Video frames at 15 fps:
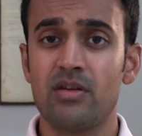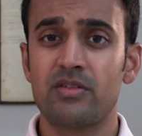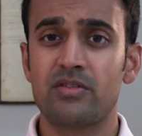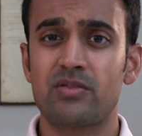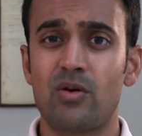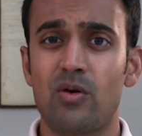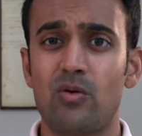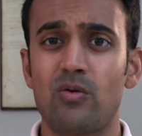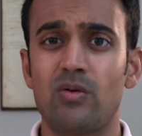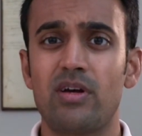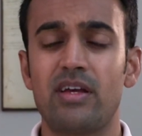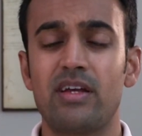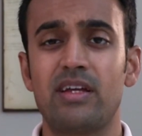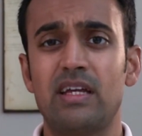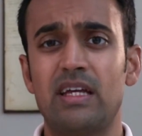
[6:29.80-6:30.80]
So
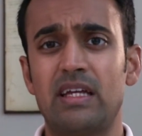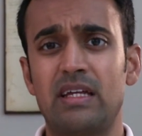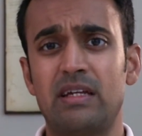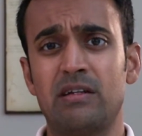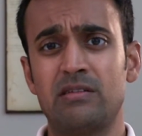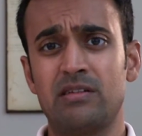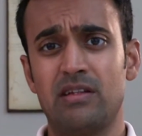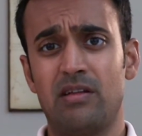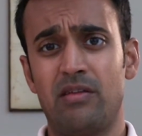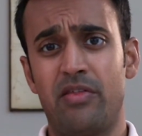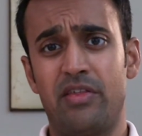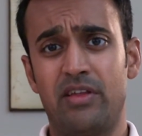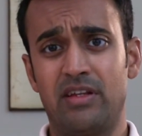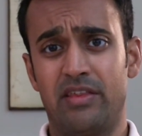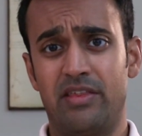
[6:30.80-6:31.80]
here's a little
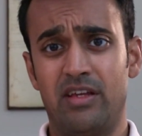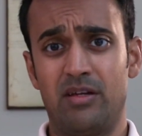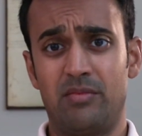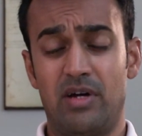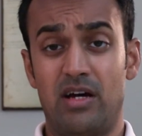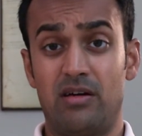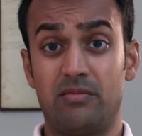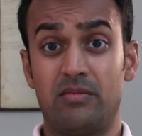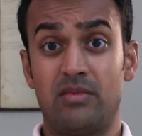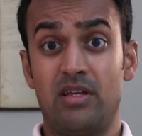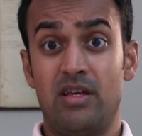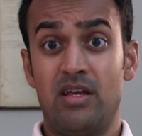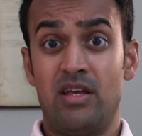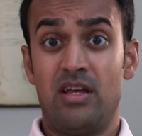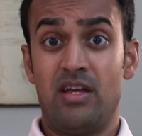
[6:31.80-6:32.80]
thing to think about.
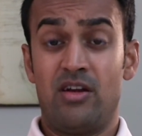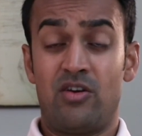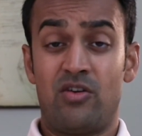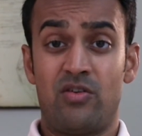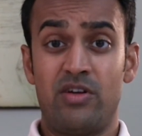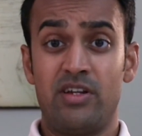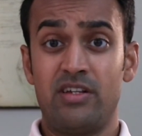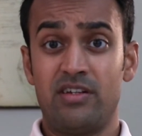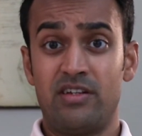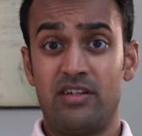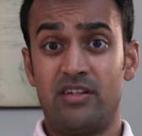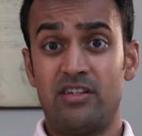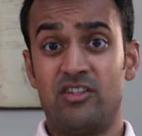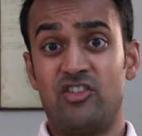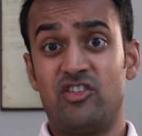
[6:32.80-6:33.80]

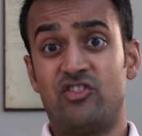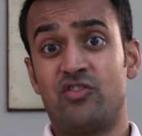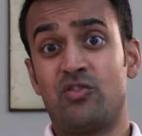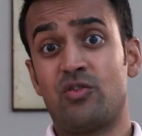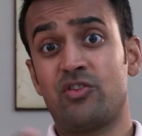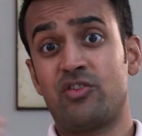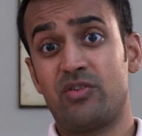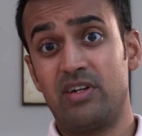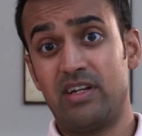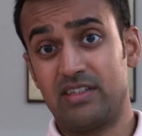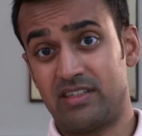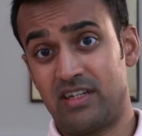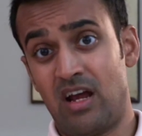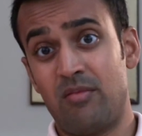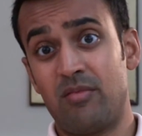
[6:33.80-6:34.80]
Hernia surgery
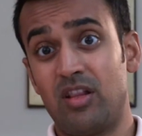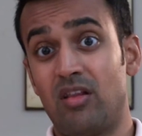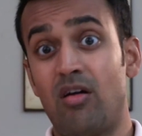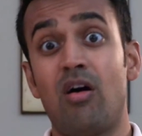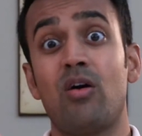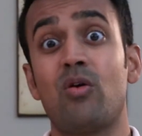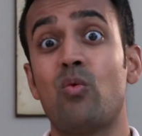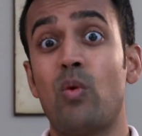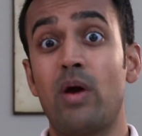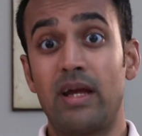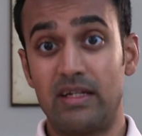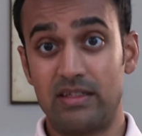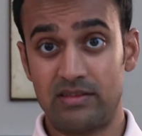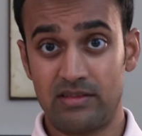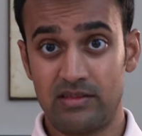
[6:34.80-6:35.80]
has come a long
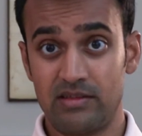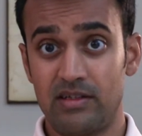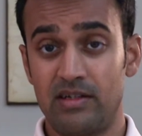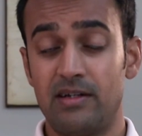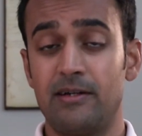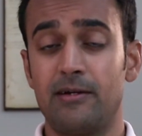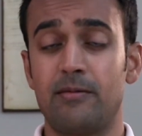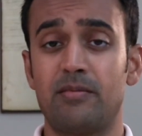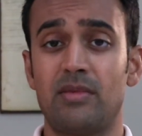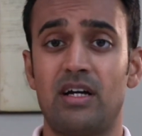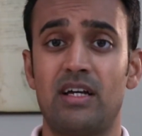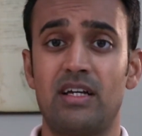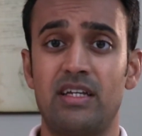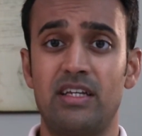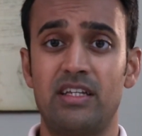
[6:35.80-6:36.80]
ways.
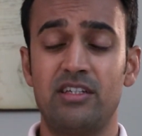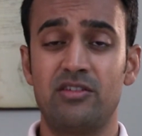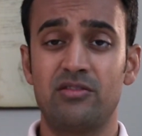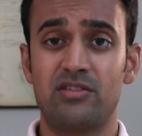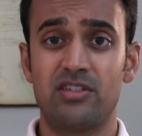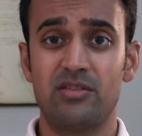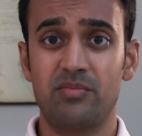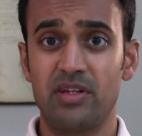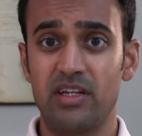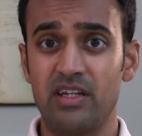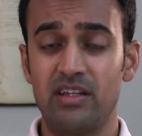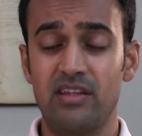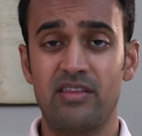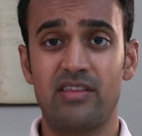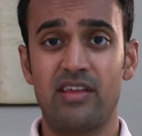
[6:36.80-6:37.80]
It used to
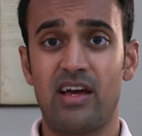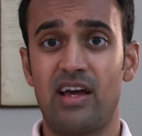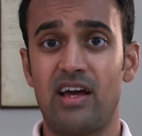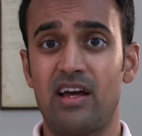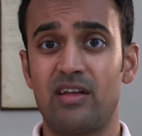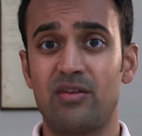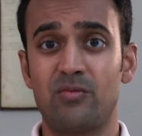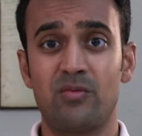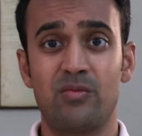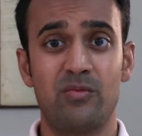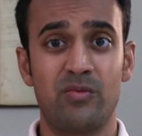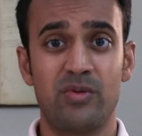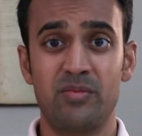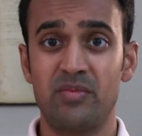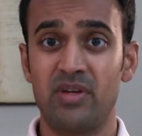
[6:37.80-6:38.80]
be that
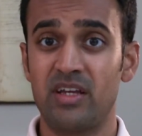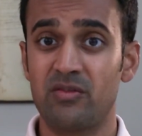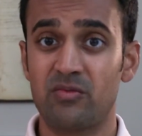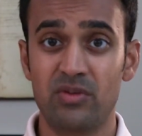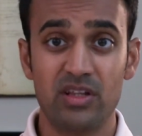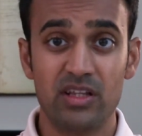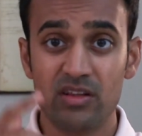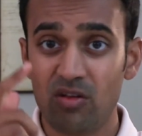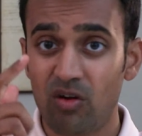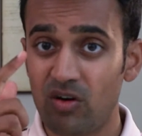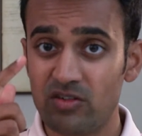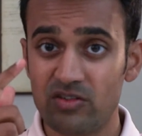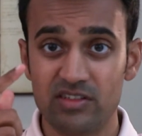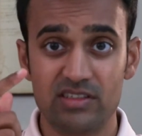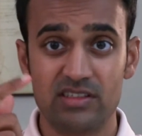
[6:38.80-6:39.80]
we made really
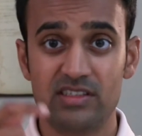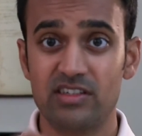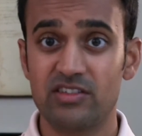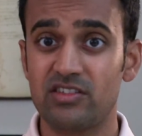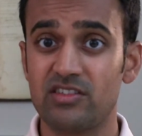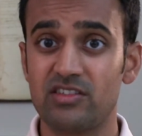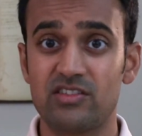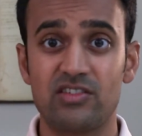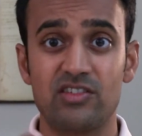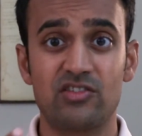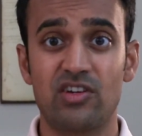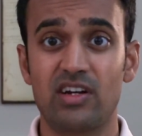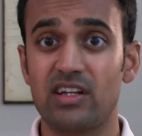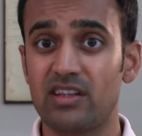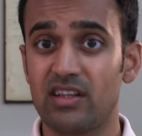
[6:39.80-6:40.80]
large incisions to
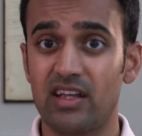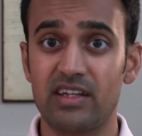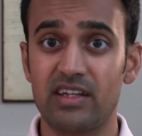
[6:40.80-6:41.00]
try to